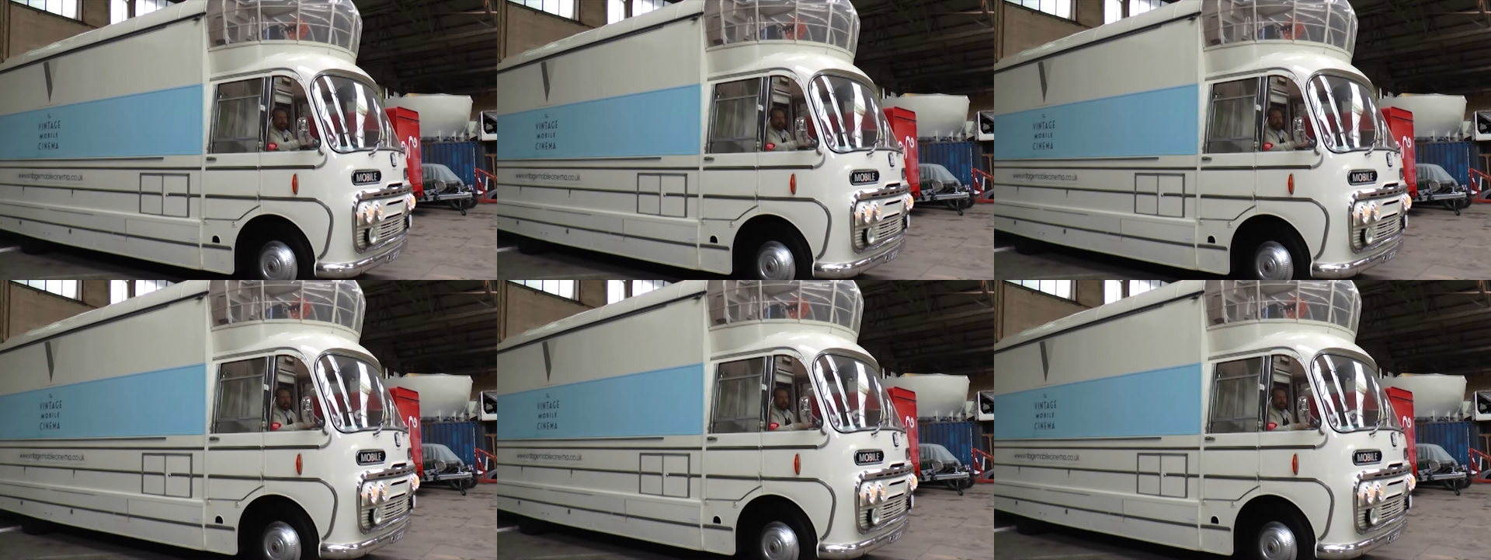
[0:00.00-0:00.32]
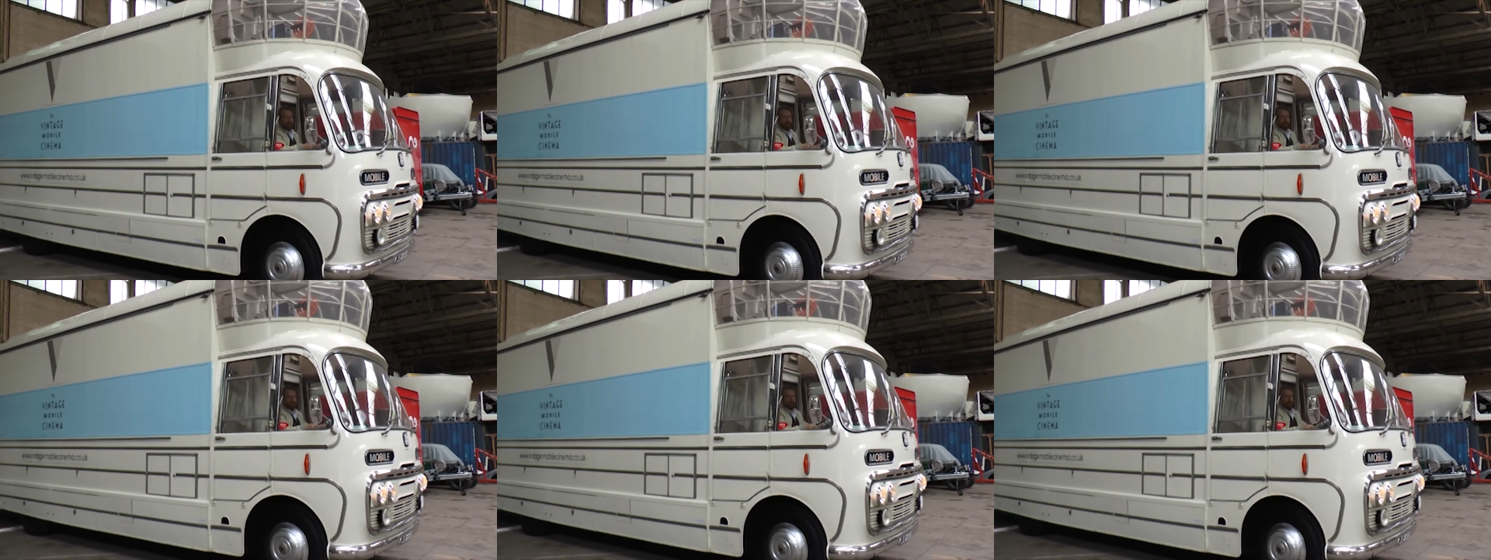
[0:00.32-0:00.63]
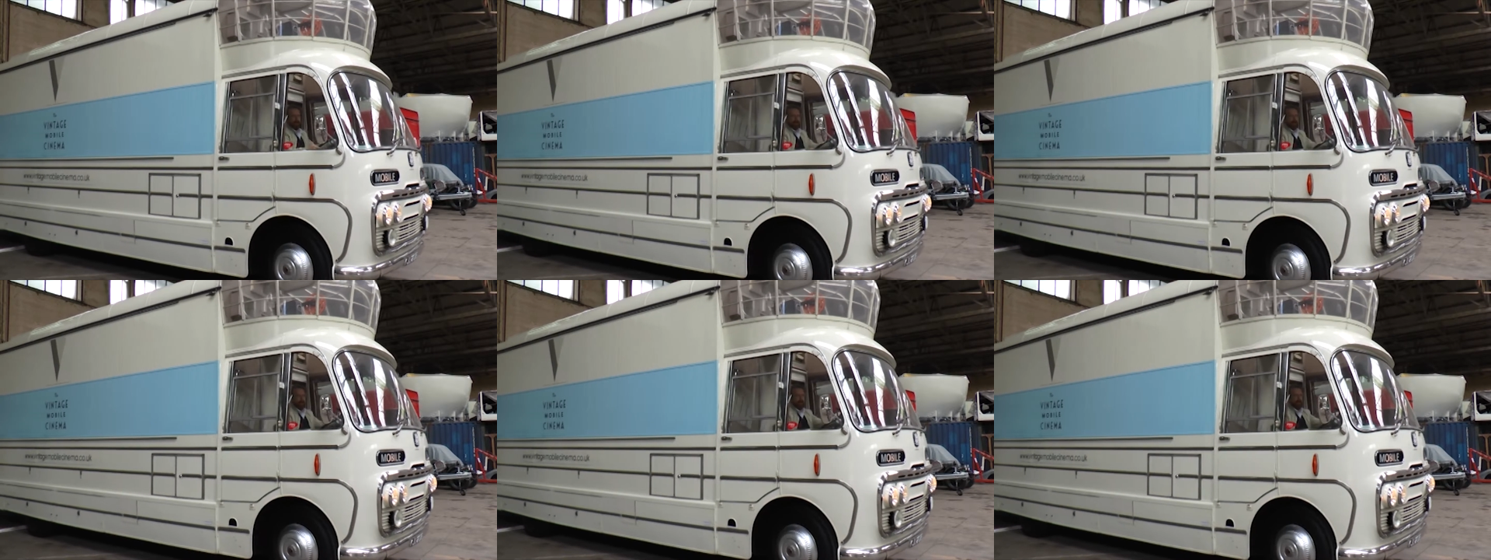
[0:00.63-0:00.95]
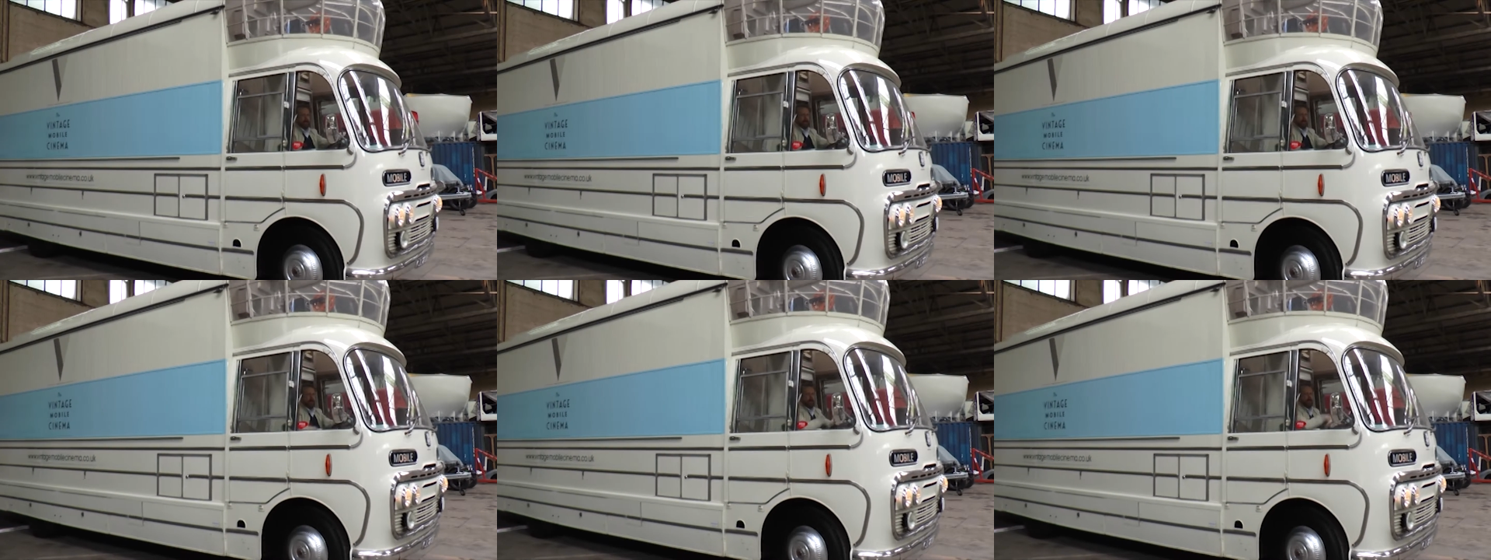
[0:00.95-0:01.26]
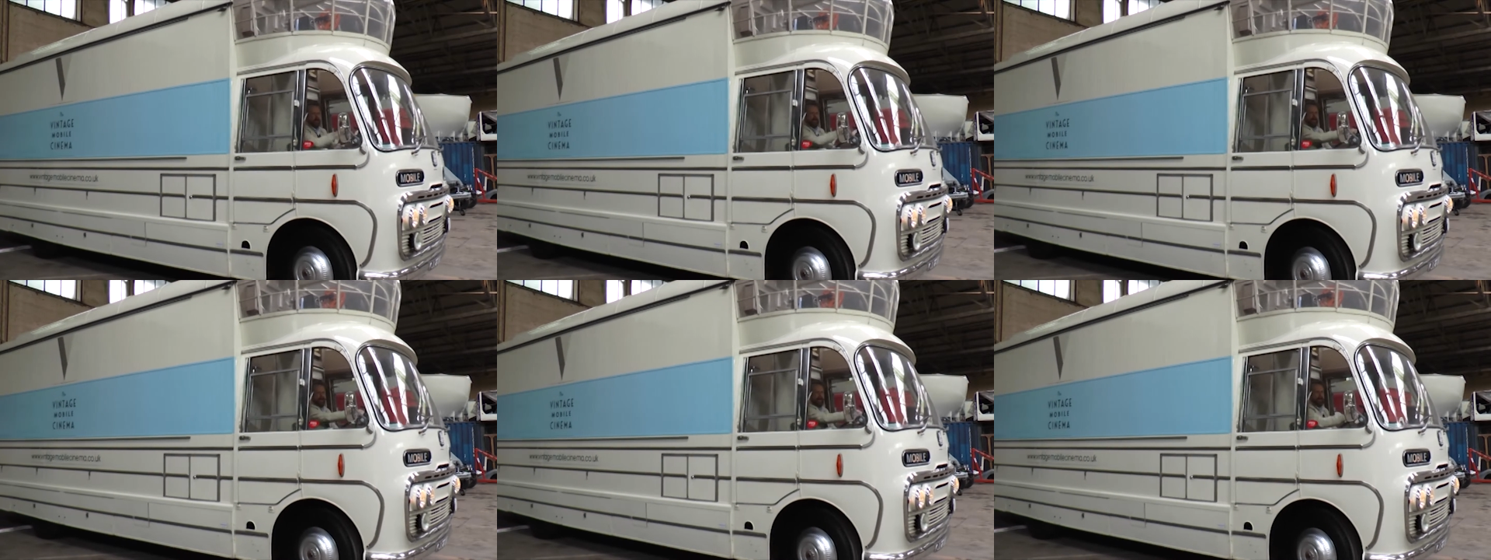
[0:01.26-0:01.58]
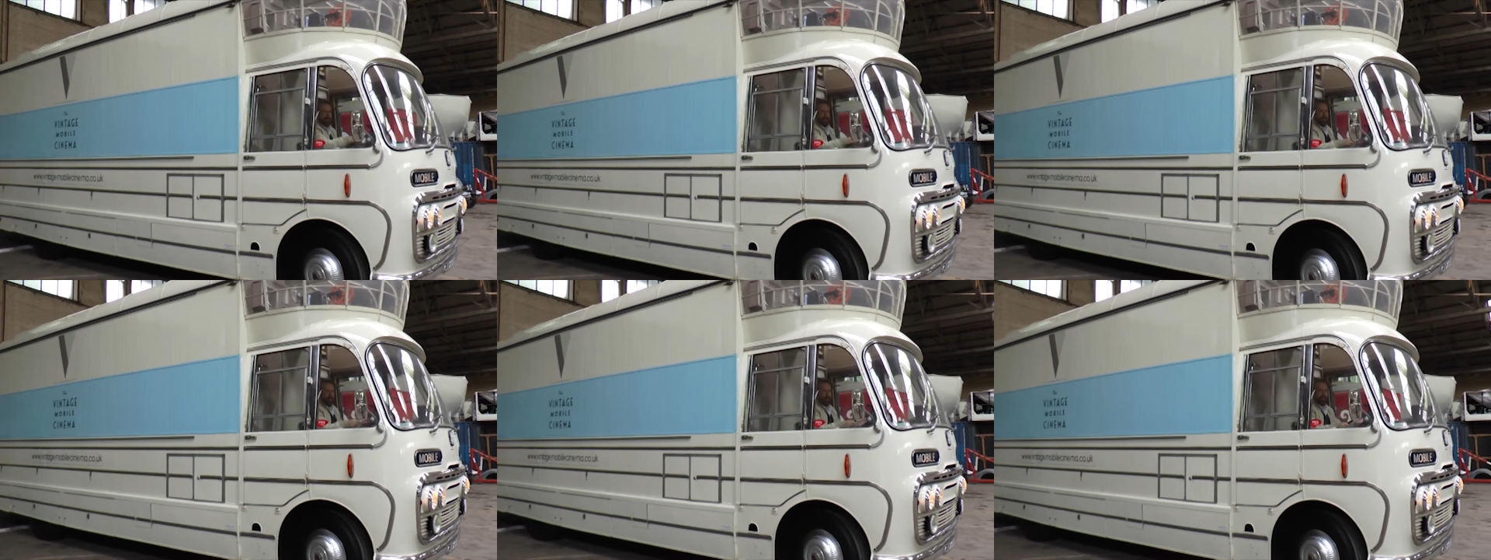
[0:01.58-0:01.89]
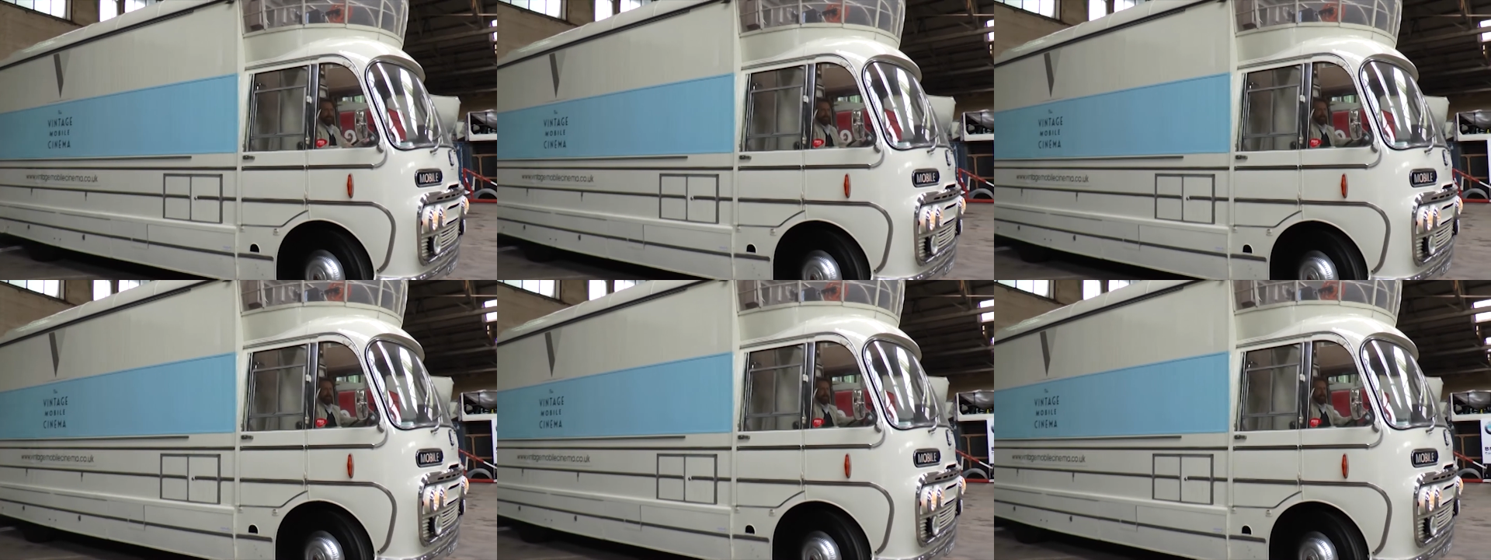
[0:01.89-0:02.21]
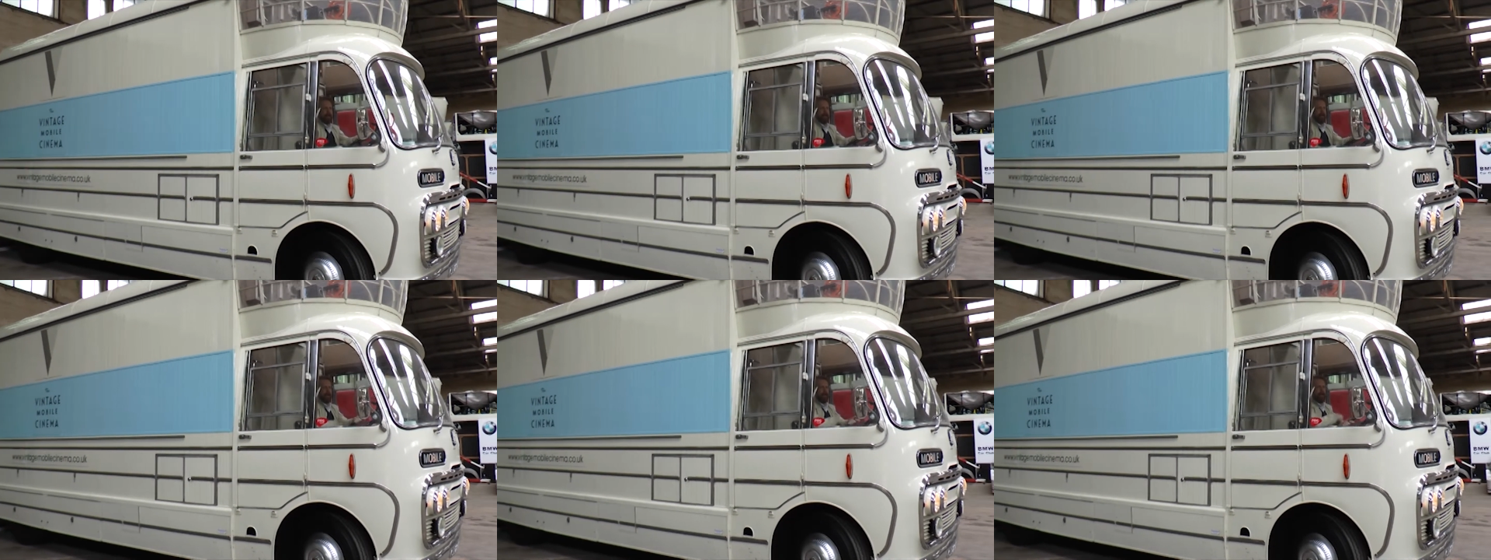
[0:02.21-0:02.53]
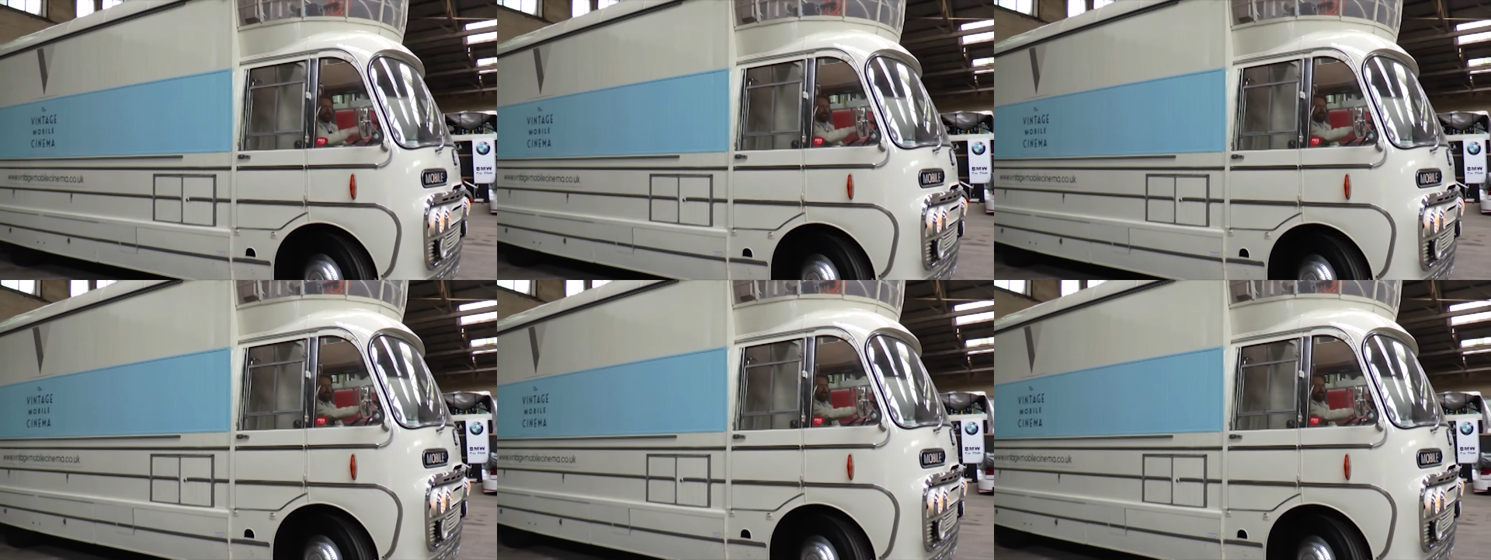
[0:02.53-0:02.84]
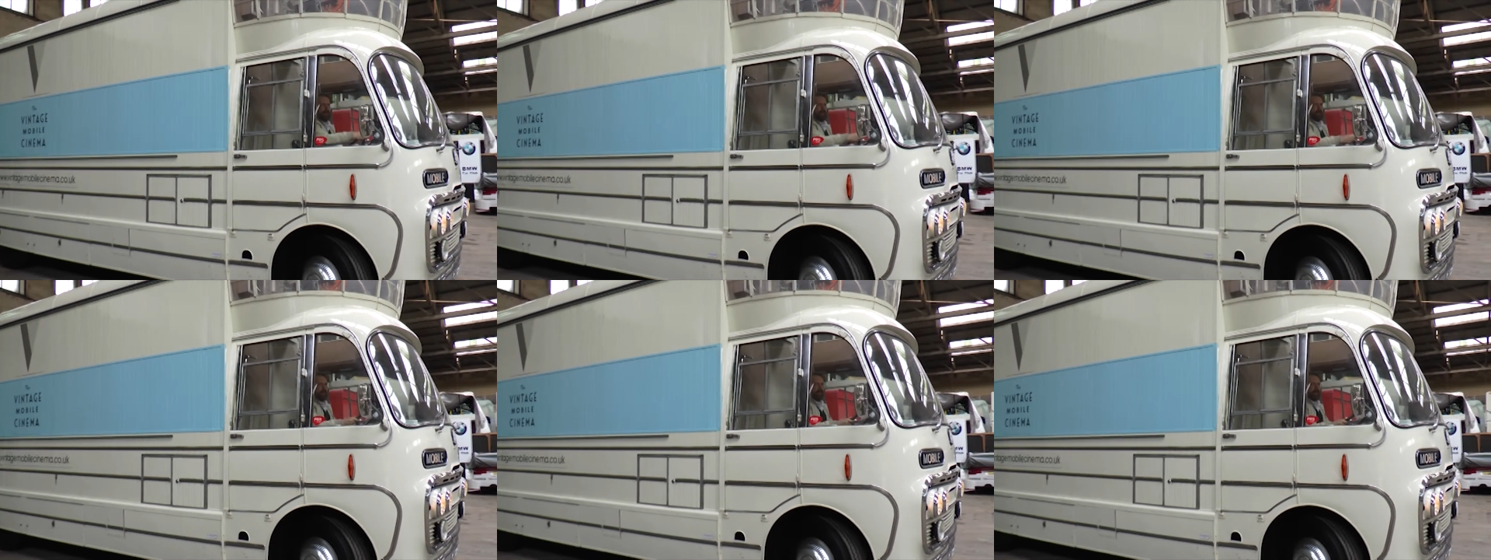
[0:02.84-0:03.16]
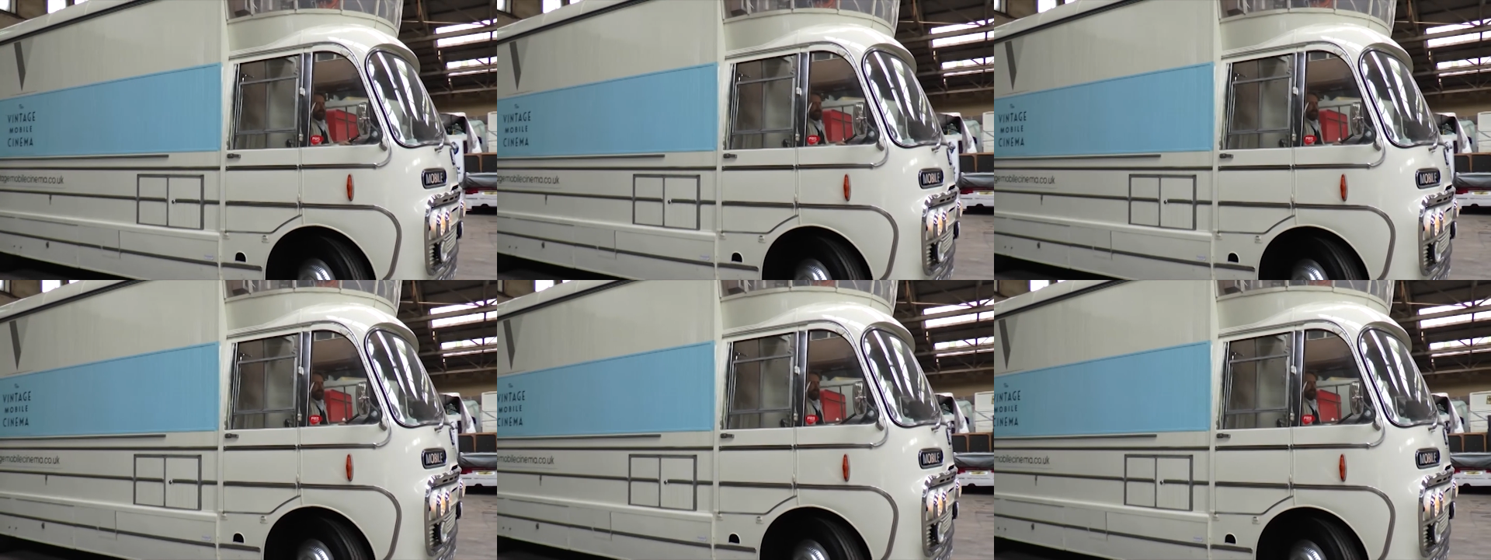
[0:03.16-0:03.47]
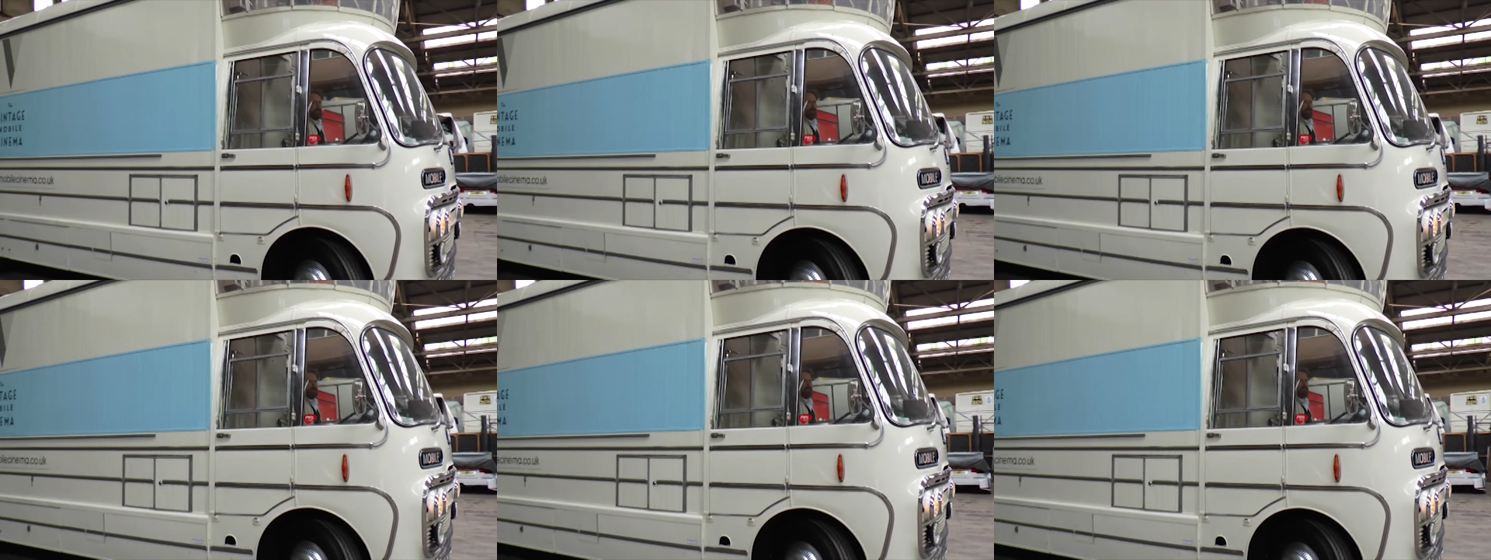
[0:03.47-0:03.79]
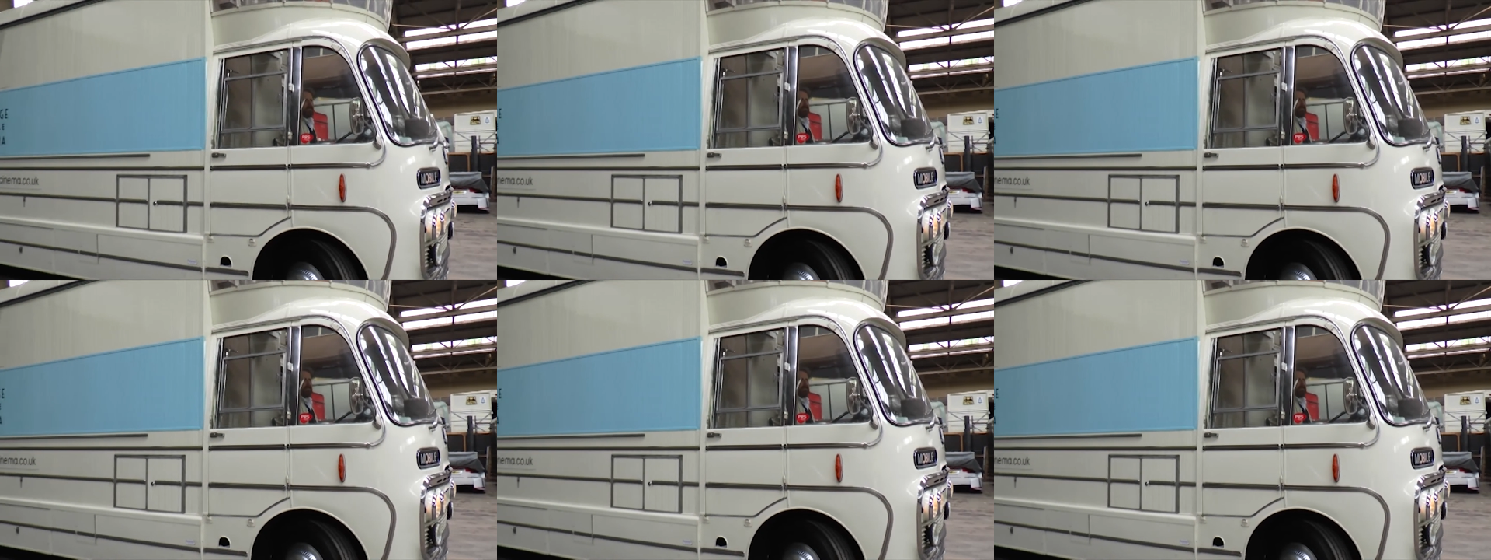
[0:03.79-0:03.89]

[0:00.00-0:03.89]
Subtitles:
Nobody's mouth can be seen.